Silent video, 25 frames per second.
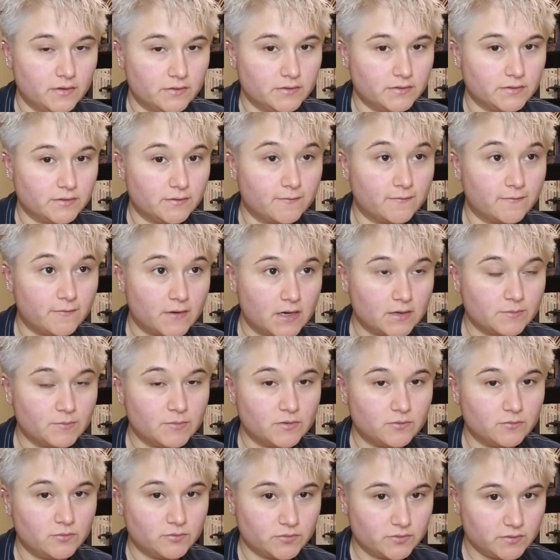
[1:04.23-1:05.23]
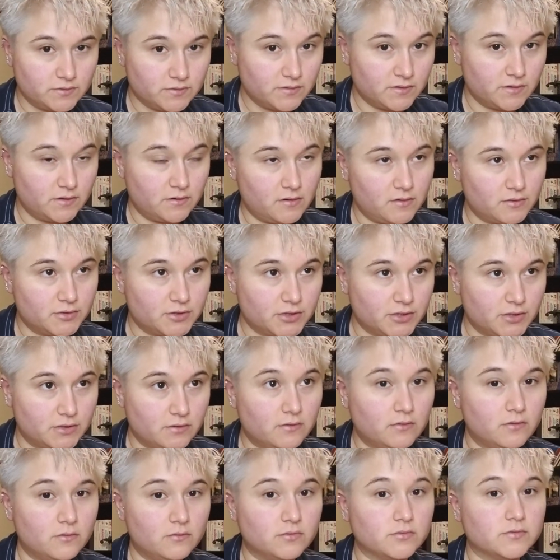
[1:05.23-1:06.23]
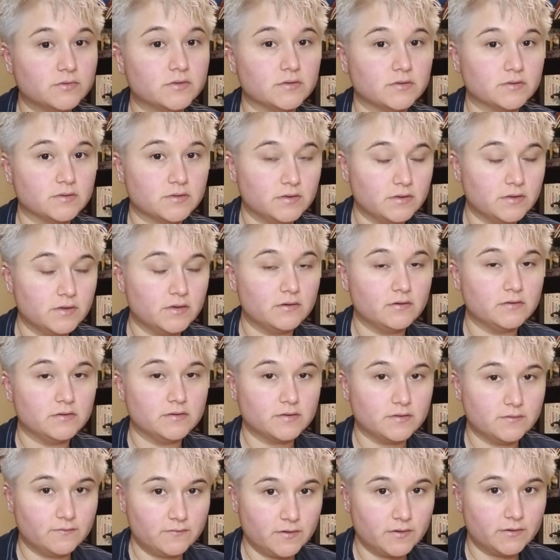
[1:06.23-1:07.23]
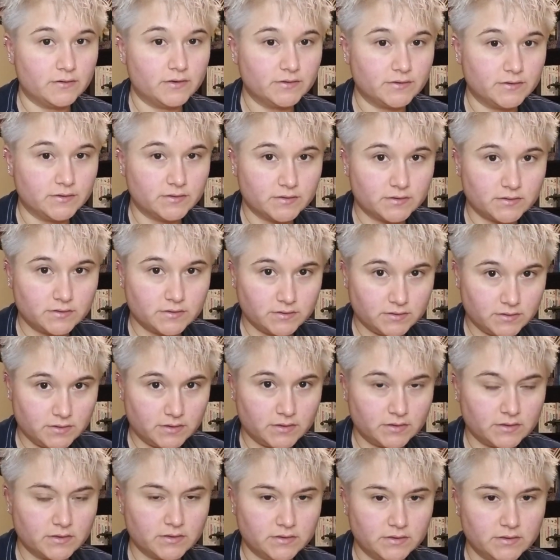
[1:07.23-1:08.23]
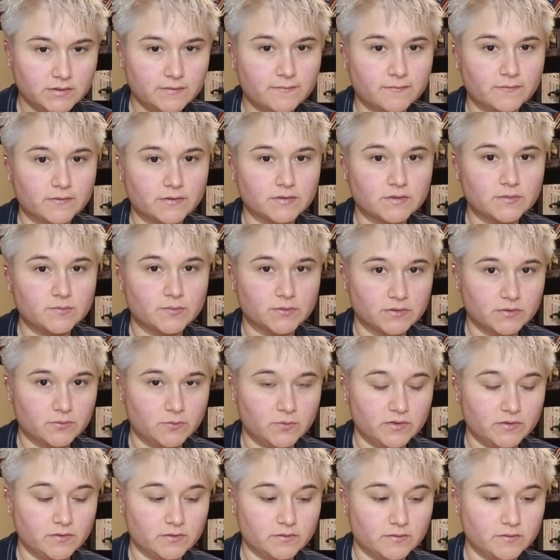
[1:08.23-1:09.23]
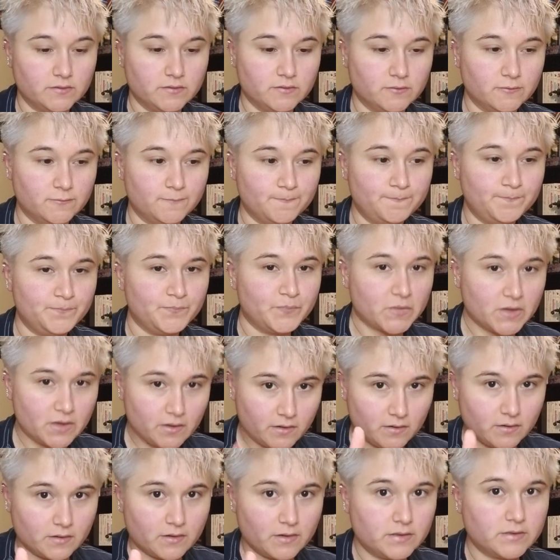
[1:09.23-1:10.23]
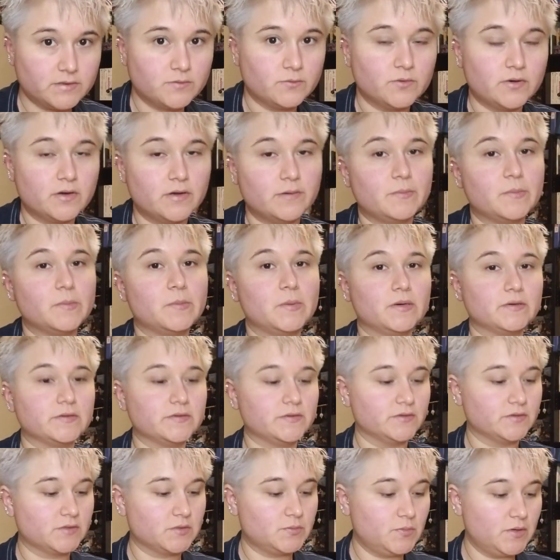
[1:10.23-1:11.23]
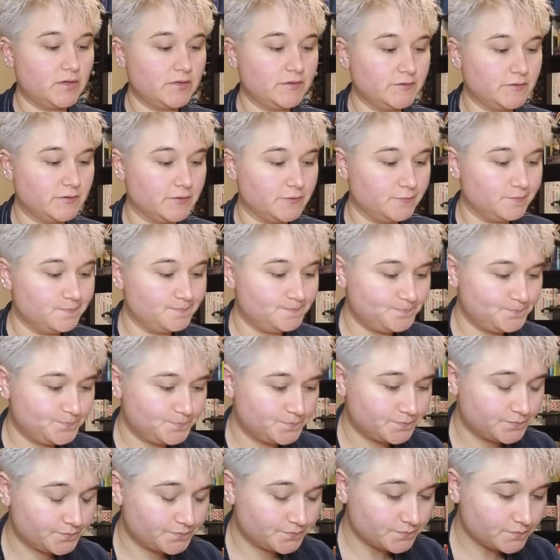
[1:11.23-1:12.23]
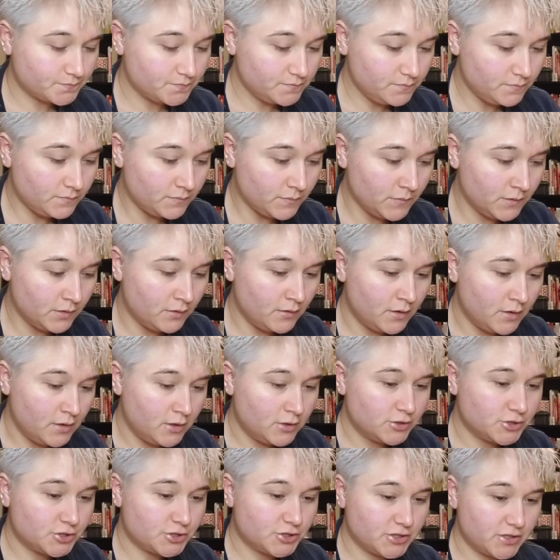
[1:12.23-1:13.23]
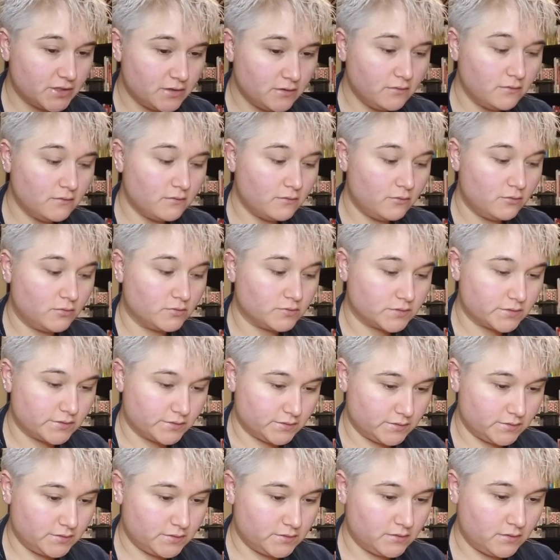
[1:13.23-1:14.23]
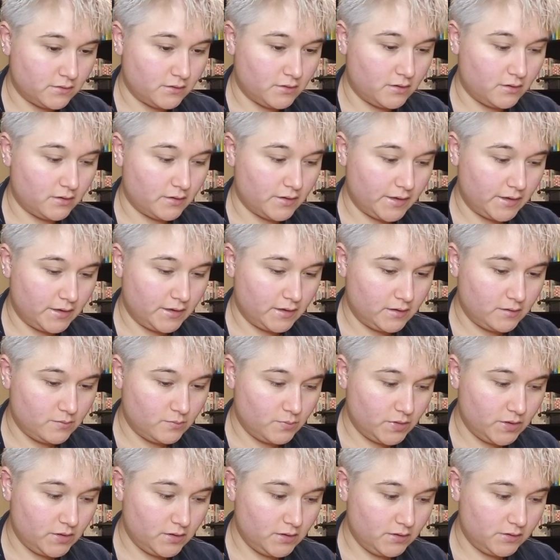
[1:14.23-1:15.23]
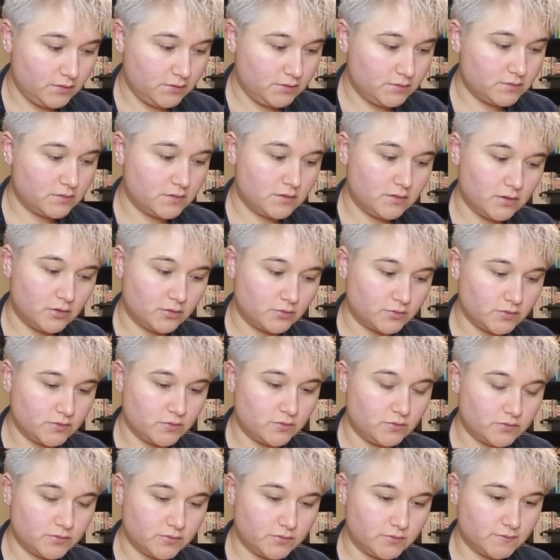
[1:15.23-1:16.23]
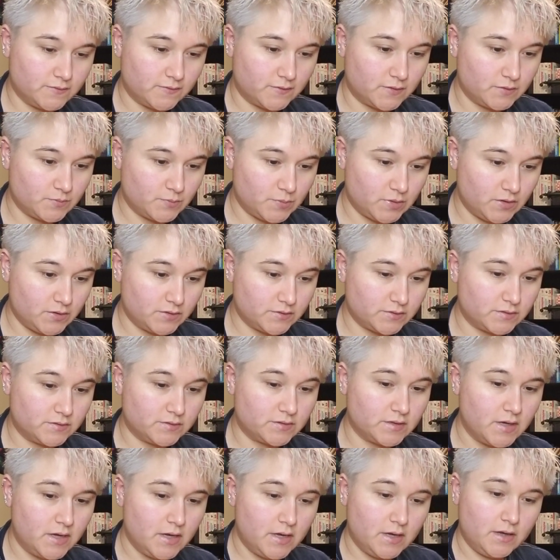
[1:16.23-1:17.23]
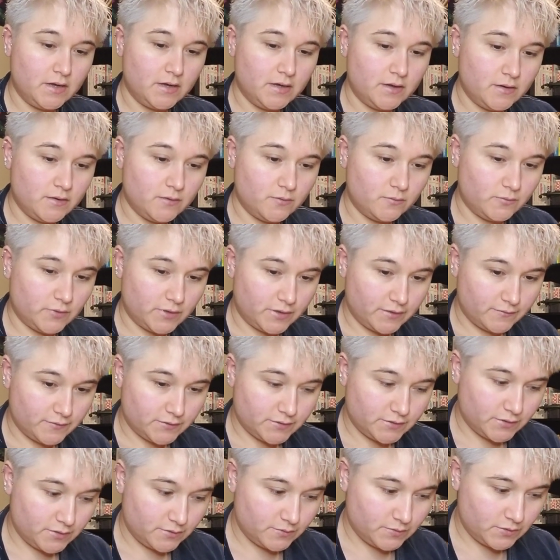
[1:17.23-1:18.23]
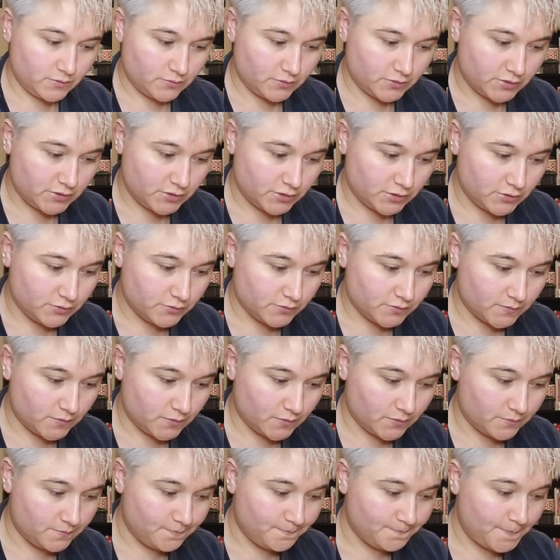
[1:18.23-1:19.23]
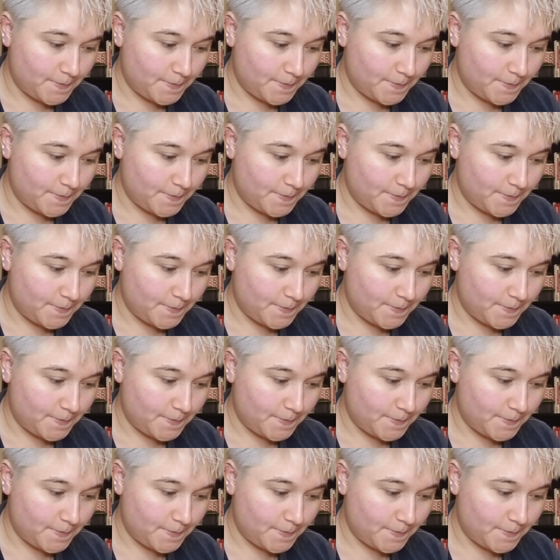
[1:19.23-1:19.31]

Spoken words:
is a fragment alter and there are shell alters, and there is a very distinct difference between the two. And that is what I'm about to explain to you. Shell alters are AMPs, host alter, front persons, whatever term you wish to use for them,